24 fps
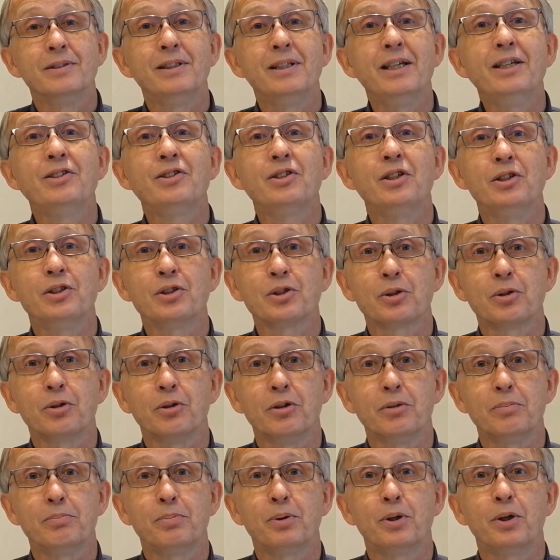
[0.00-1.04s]
This is
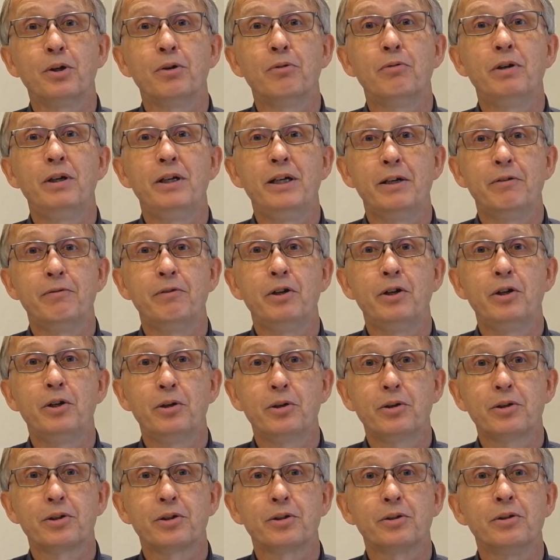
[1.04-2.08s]
called power lever
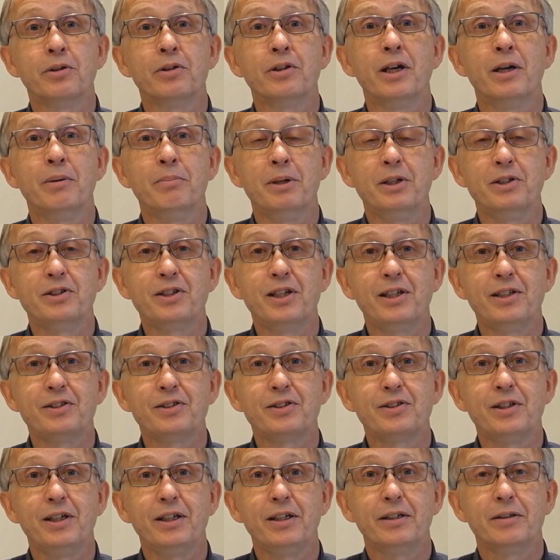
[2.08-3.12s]
lock on
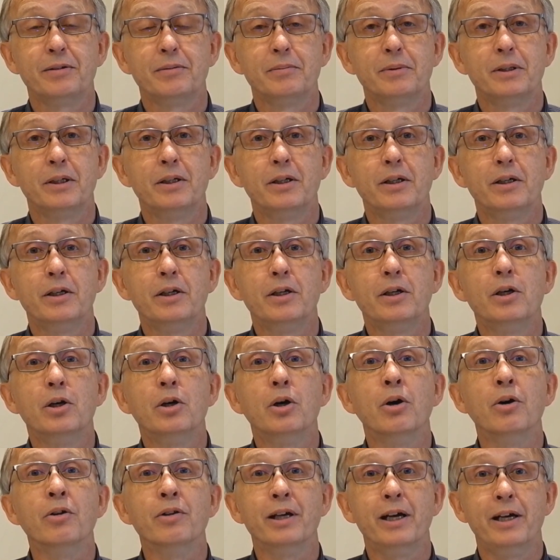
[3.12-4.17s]
MA-60.
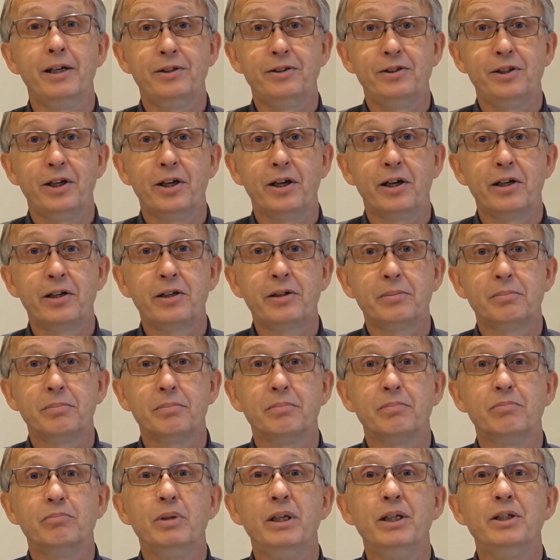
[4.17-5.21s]
On ATR,
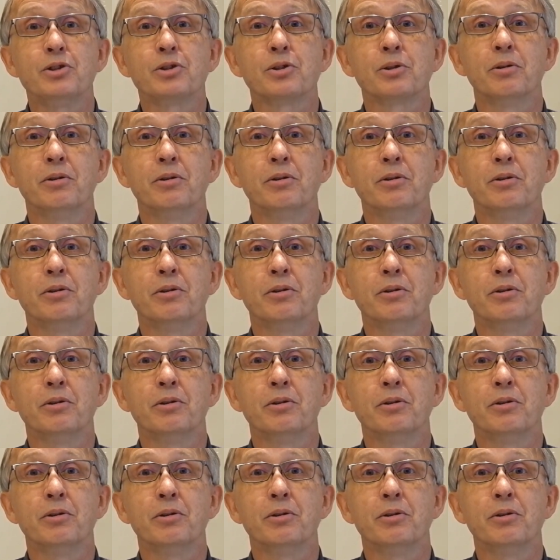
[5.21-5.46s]
it's